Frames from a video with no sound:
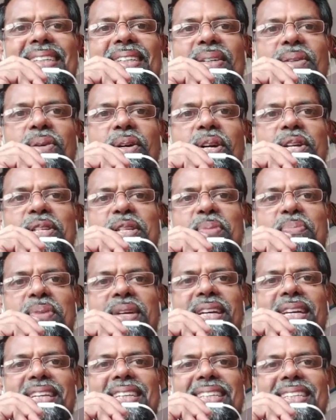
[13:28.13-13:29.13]
What does it
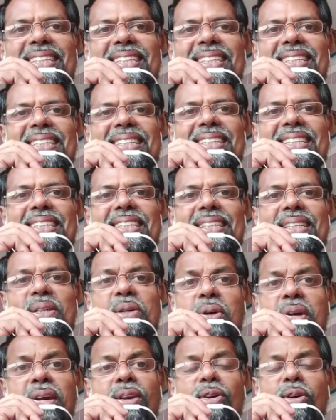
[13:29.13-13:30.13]
mean? You
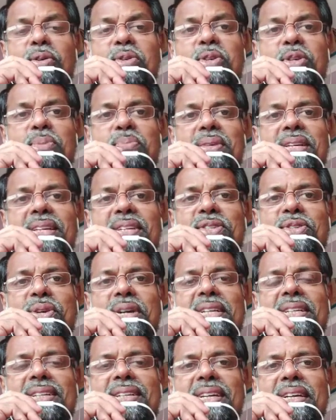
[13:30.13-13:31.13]
can also be a
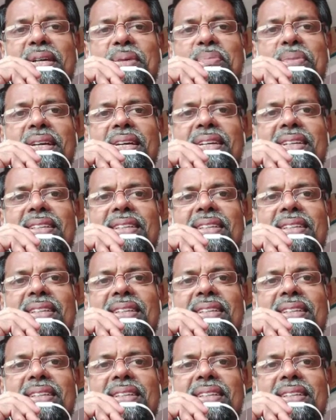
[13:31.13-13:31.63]
trainer like me.